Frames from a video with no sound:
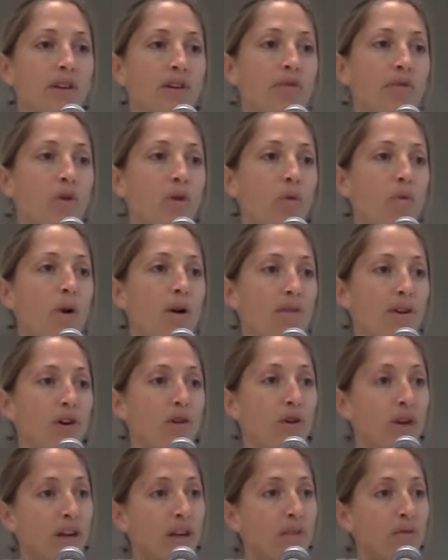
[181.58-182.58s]
feeling for what
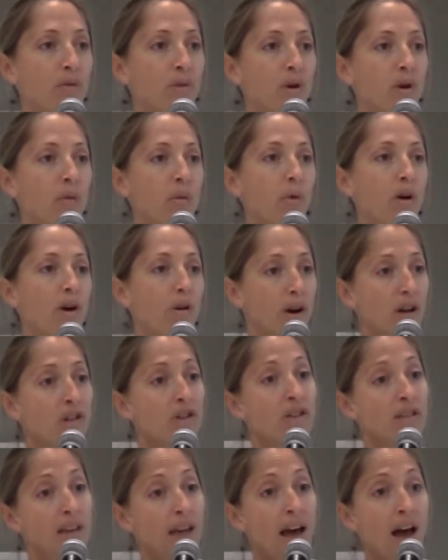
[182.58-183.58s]
they're looking for, what
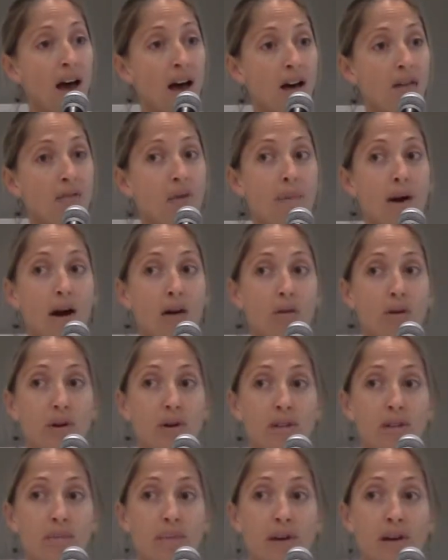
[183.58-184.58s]
questions they have about
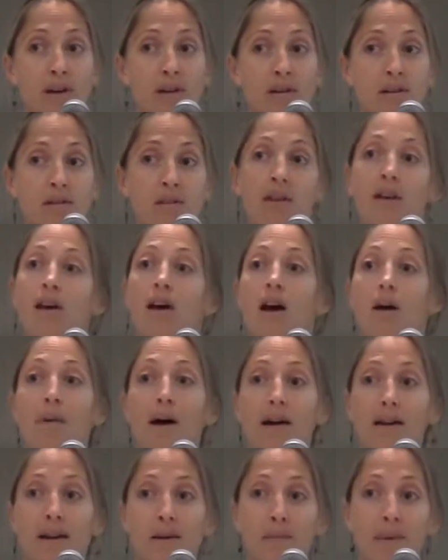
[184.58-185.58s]
oil spills,
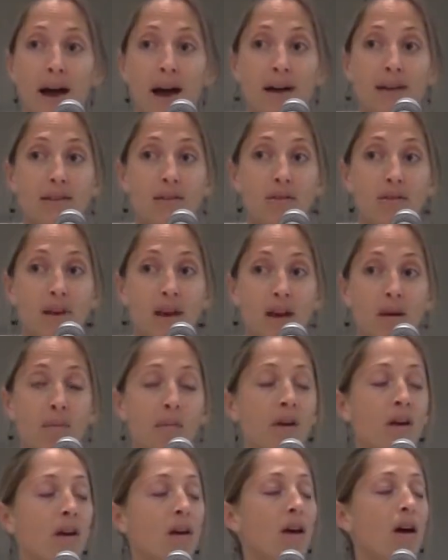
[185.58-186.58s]
about impacts to
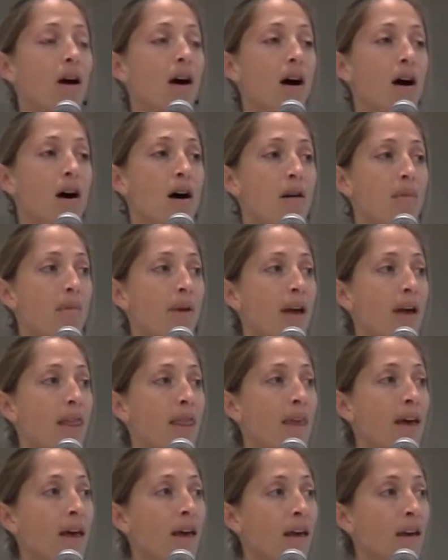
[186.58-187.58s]
them. Um,
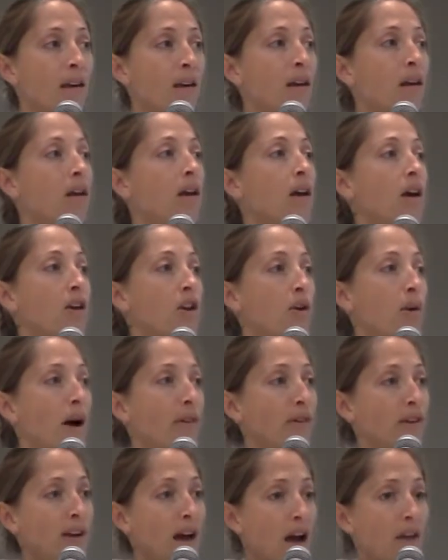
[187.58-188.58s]
and then, you know,
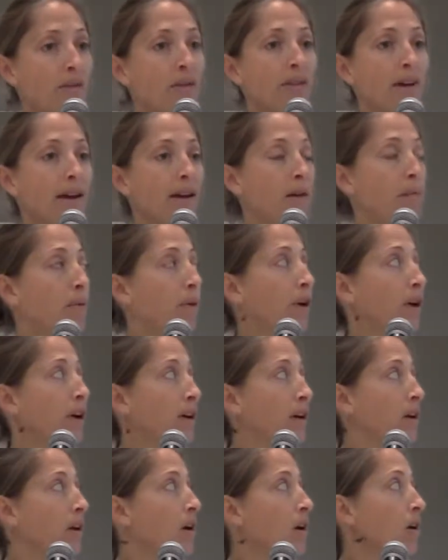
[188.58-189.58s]
after gathering that
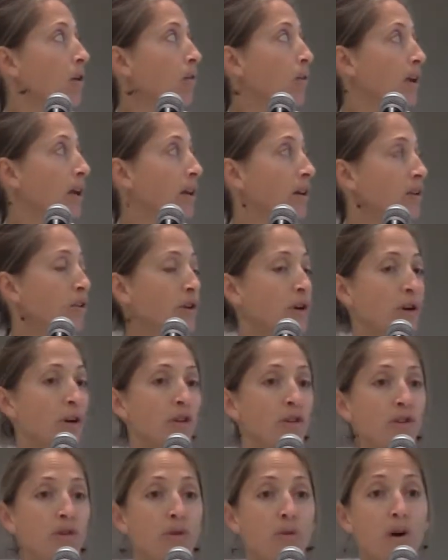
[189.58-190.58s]
input, we
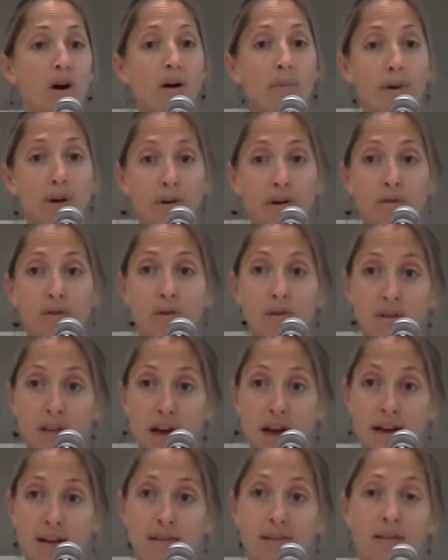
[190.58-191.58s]
turn to our peer-reviewed
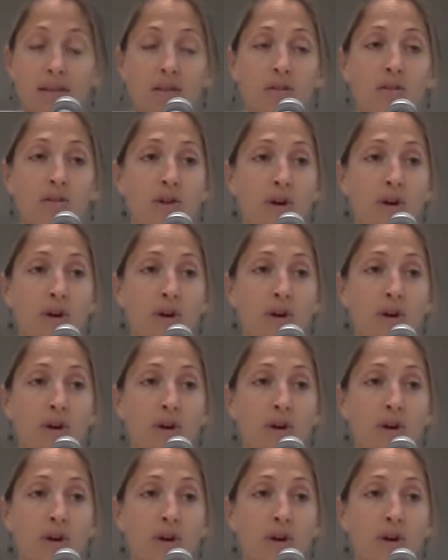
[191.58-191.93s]
science. And